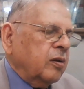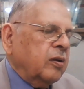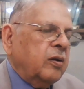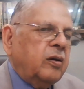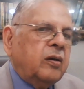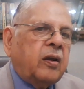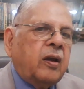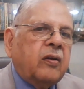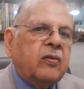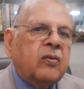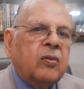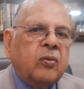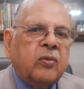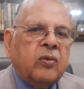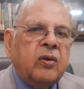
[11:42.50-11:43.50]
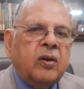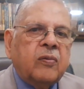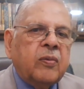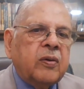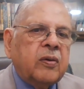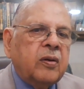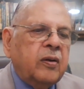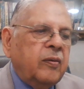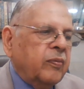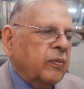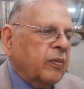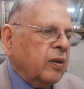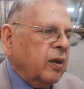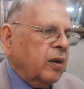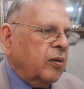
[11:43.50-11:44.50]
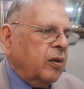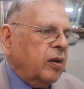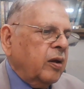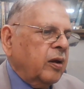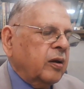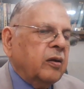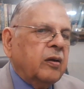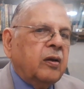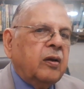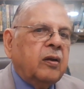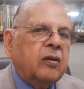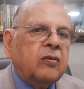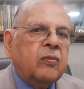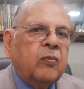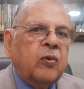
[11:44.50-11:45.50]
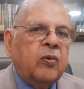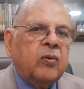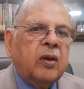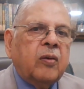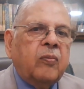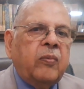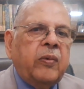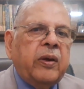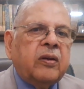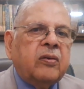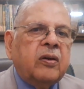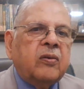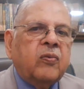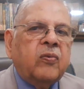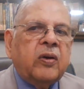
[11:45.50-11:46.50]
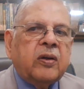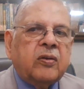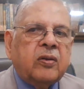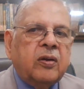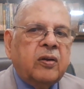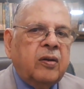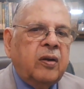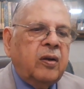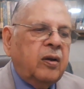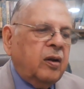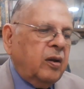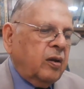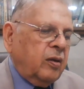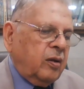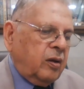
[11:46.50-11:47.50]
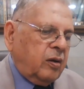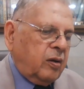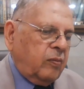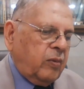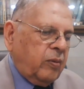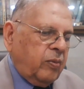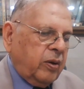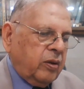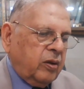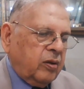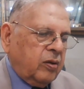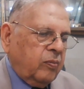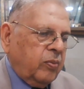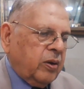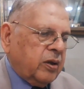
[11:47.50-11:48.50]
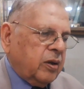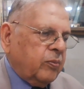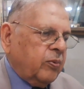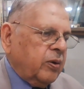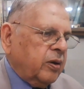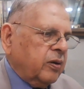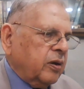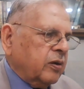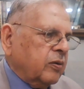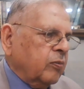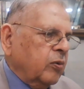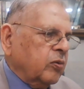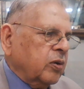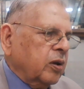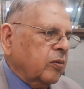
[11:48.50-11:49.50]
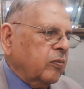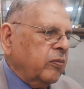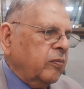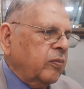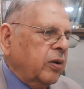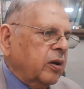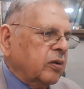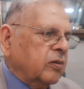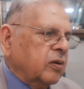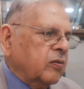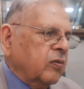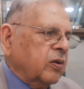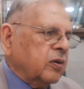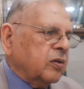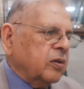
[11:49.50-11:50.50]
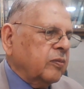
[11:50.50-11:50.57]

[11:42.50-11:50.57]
It has no treatment, and smoking makes it worse. Remember this important point, that smoking makes it worse.